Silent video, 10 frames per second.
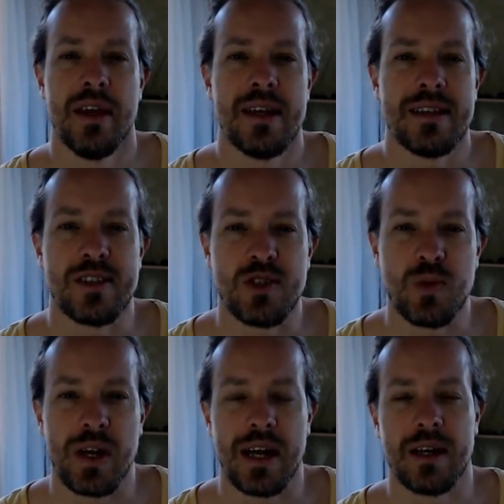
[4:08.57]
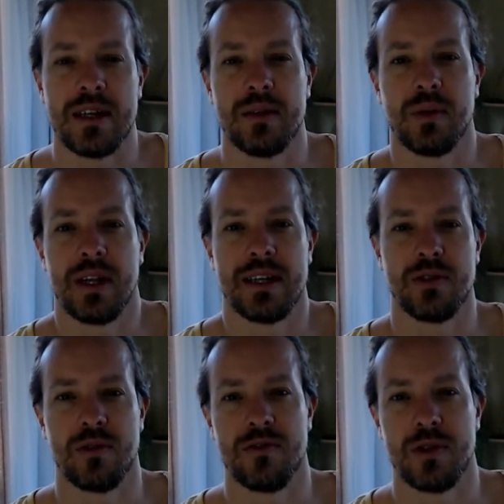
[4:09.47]
This is what I would like to
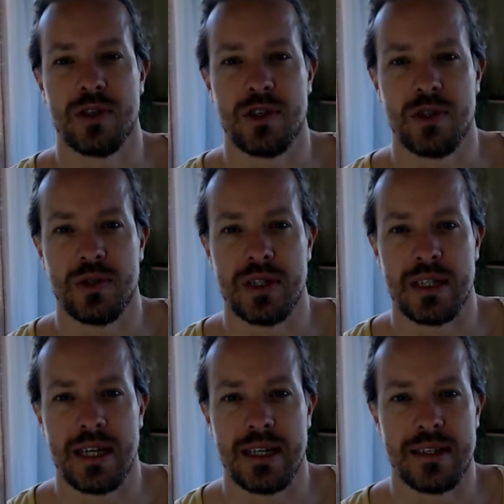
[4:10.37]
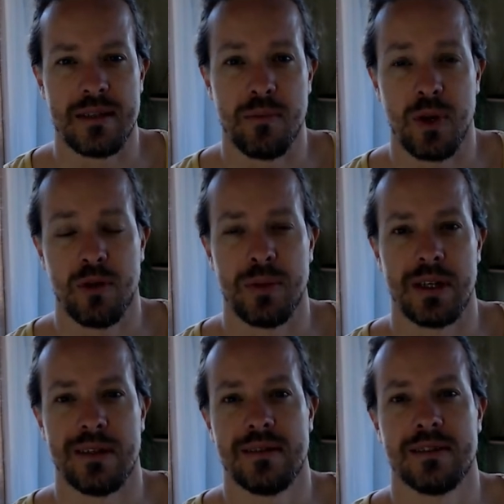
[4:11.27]
refer to you today as
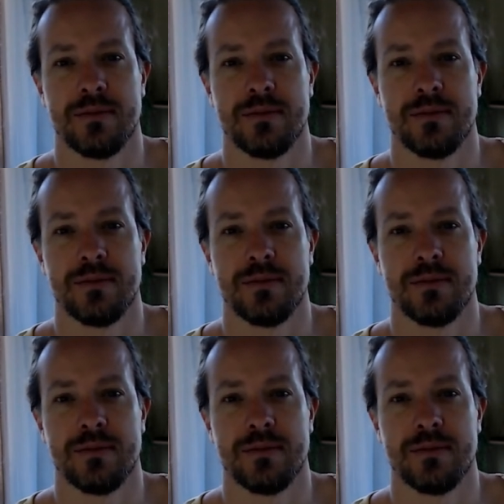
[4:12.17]
impermanence.